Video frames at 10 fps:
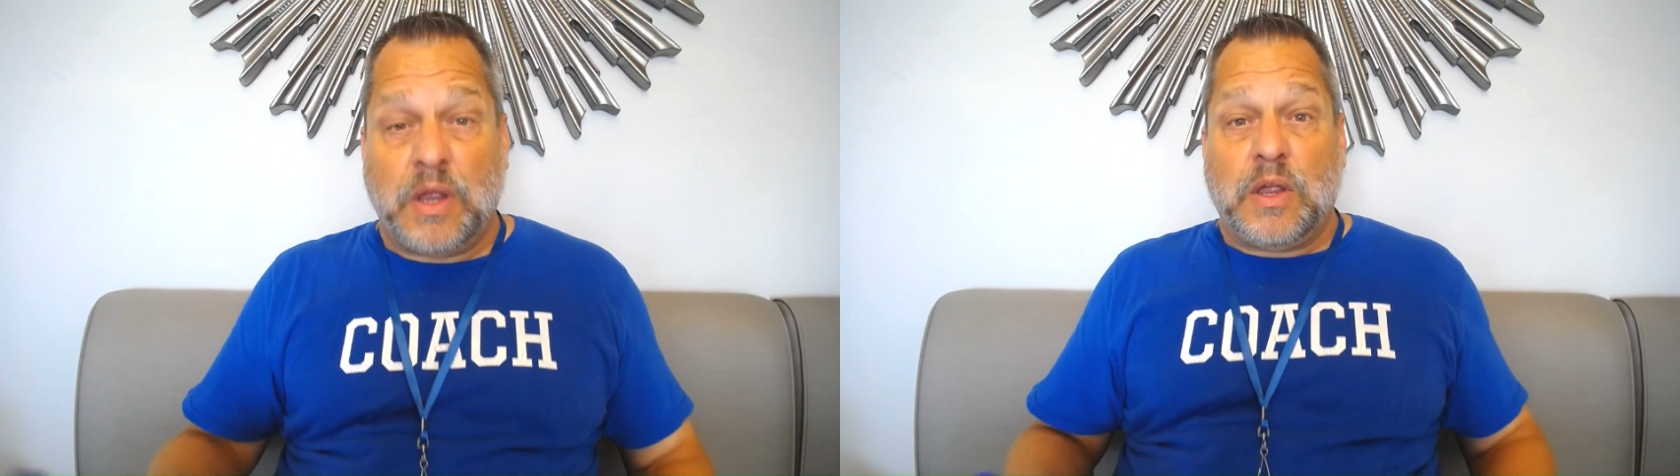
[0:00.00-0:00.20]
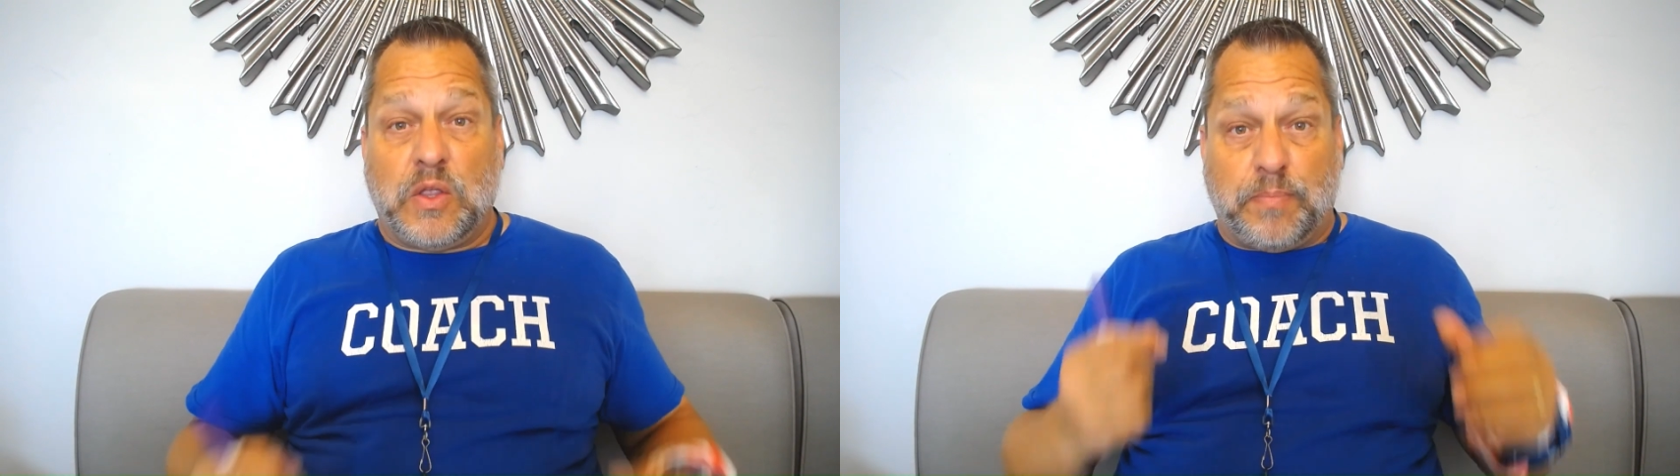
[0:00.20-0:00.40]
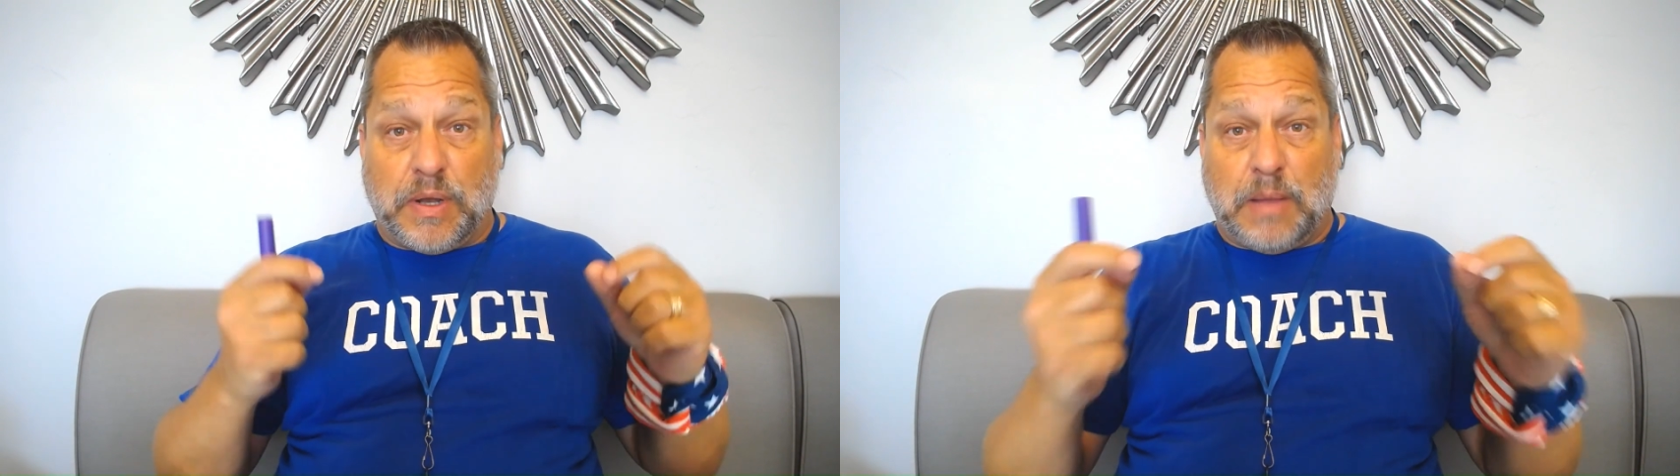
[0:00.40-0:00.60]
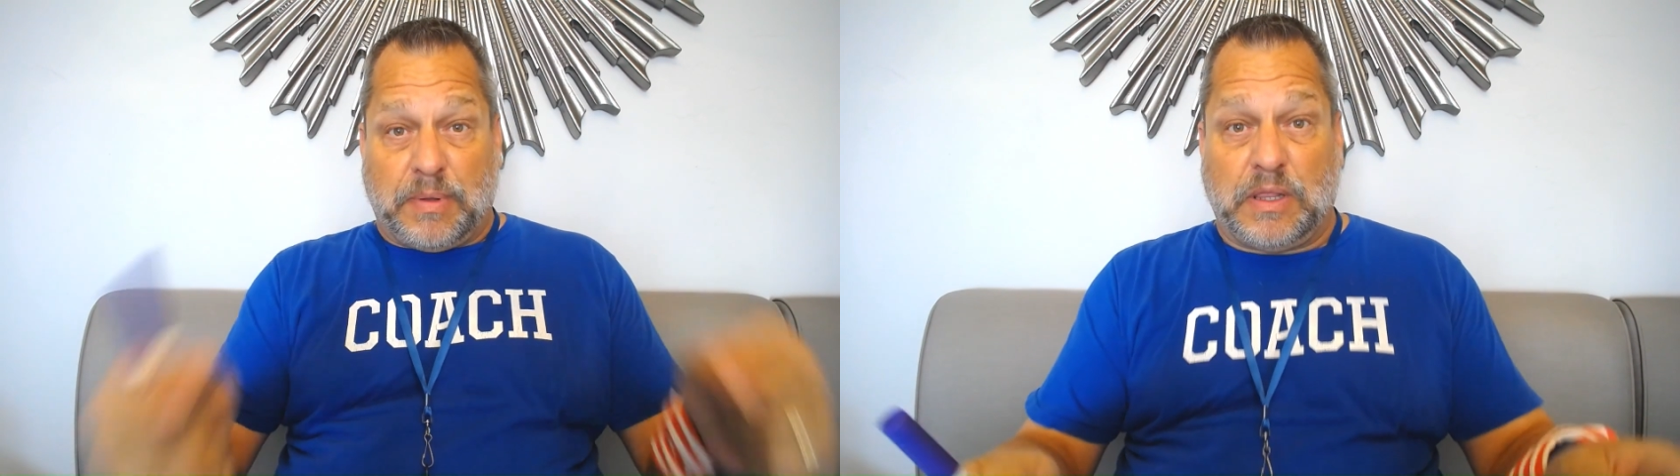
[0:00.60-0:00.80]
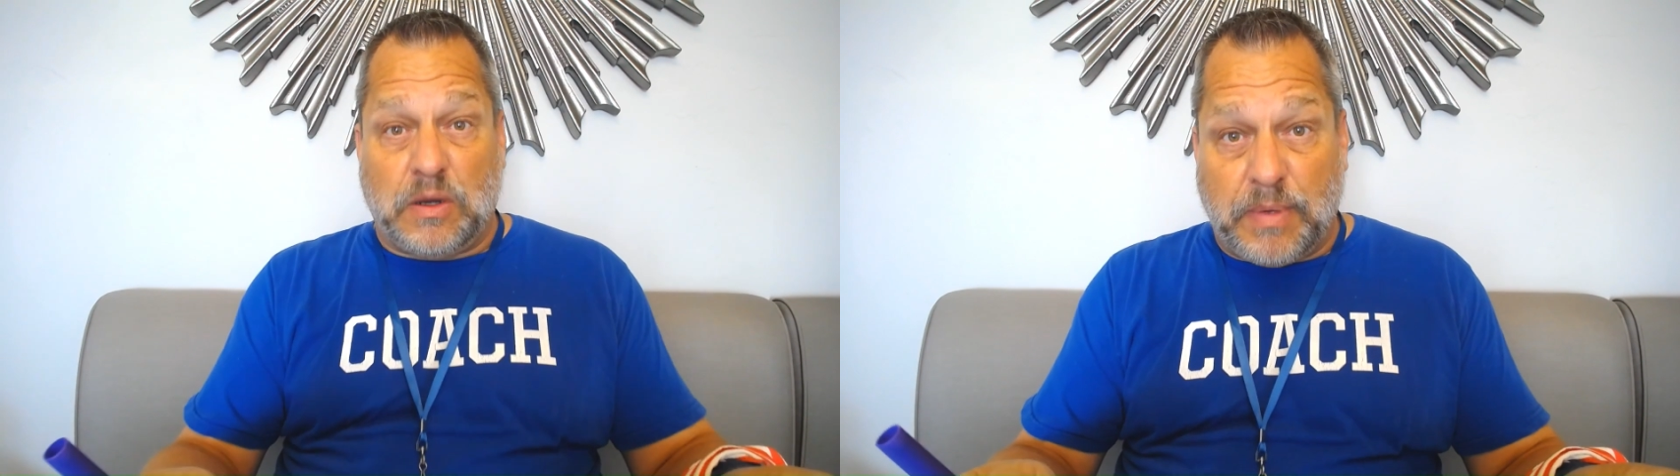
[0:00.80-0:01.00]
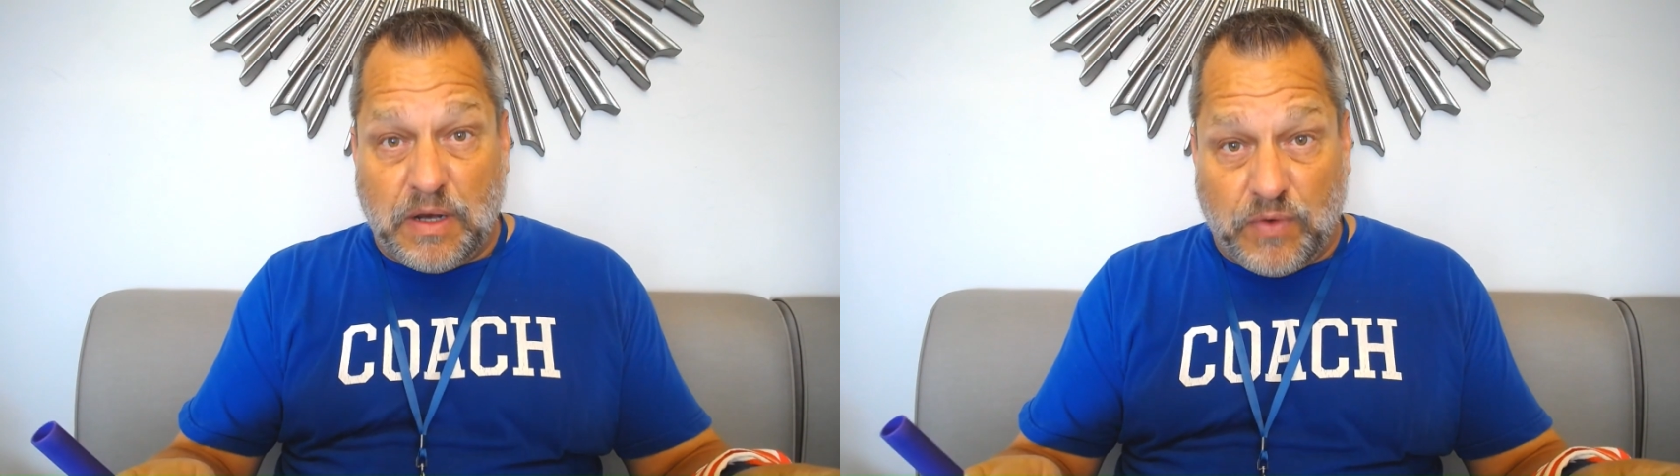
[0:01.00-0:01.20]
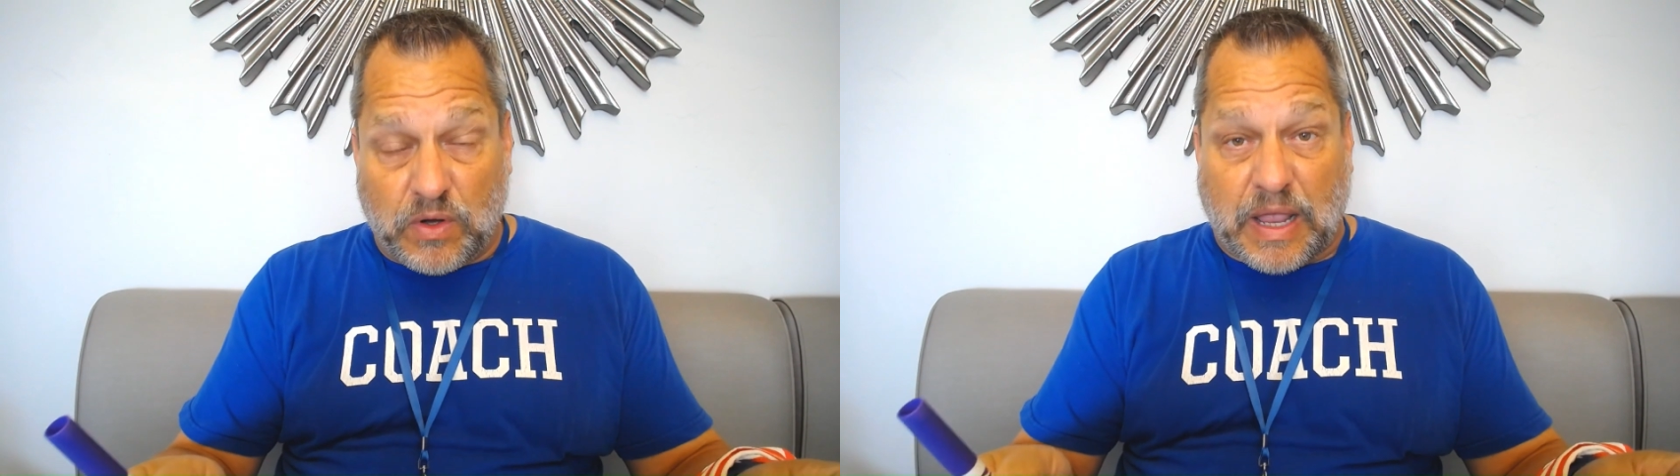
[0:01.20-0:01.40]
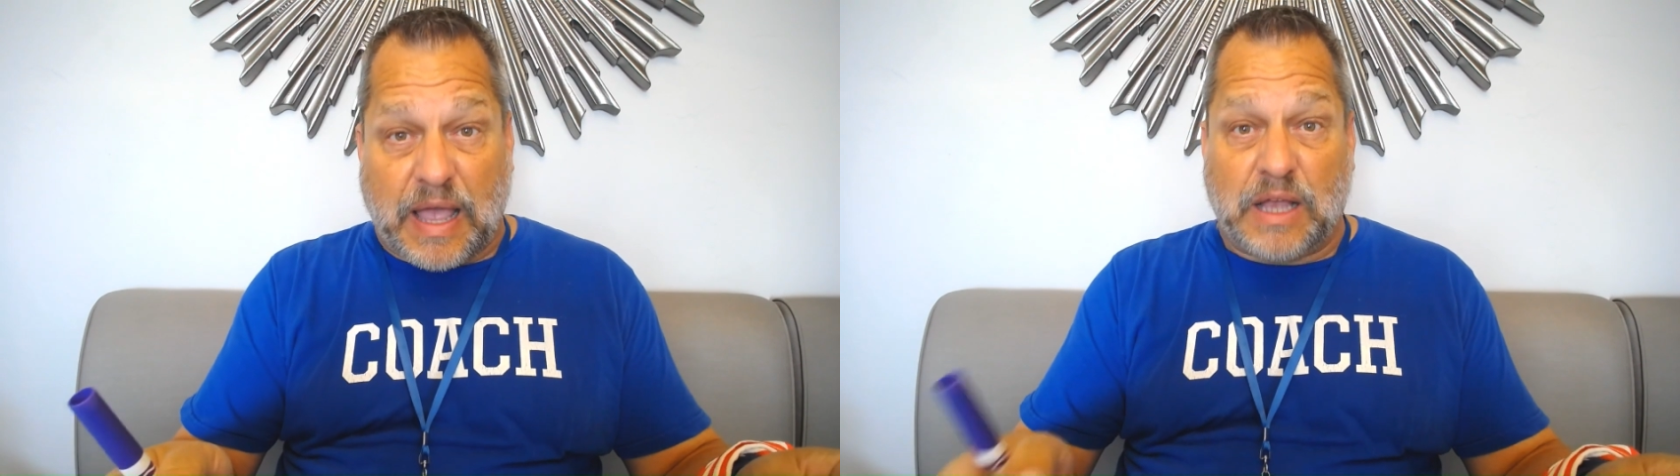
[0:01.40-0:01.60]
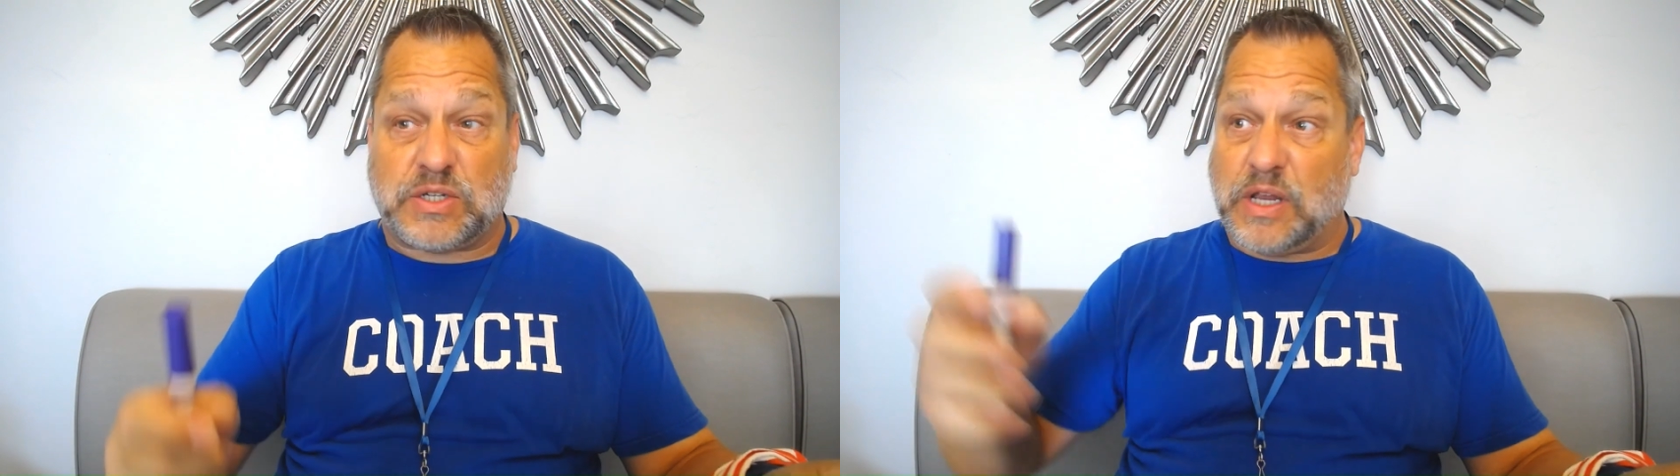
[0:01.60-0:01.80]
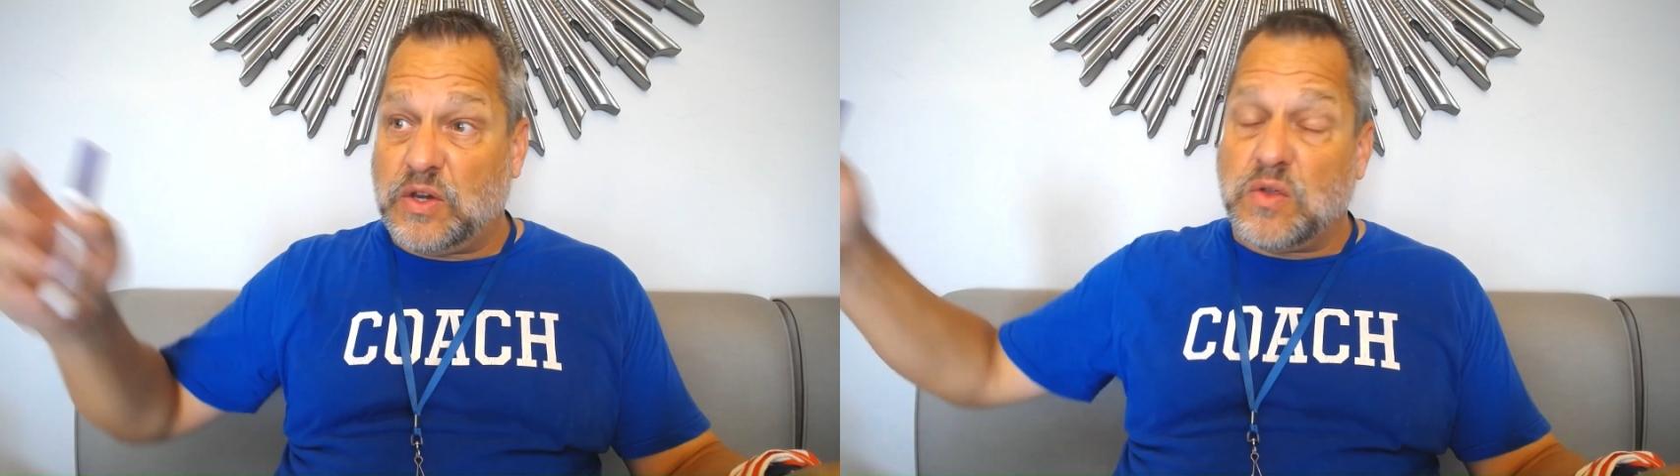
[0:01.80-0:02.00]
You put up a little bit of your cash
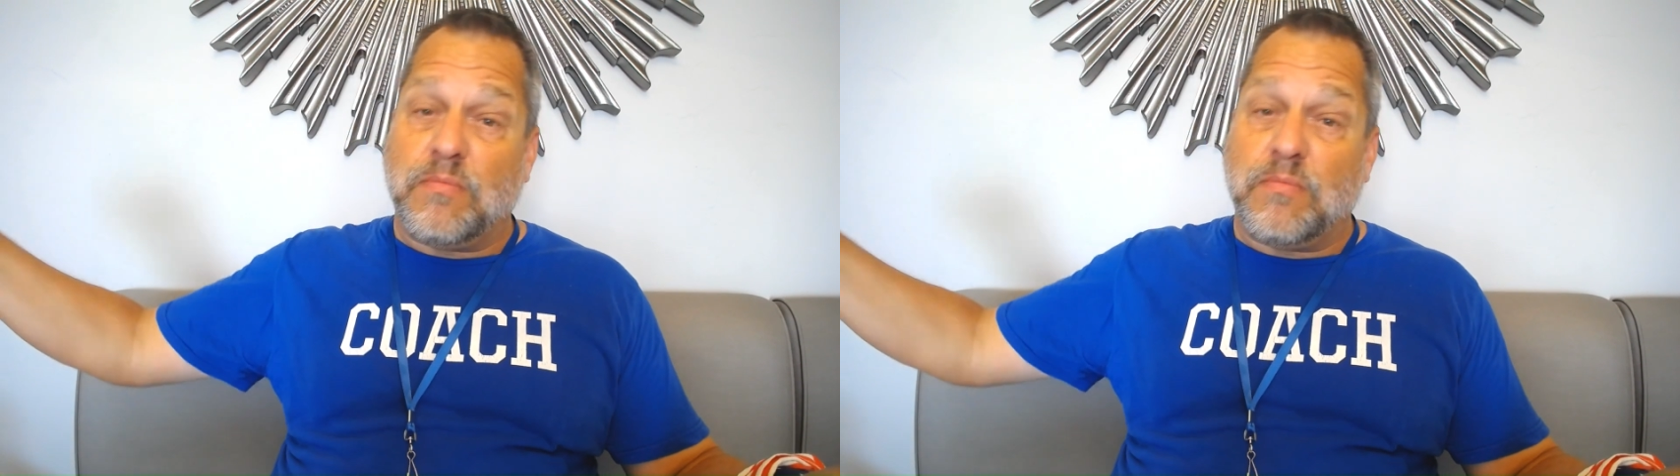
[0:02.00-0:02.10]
and you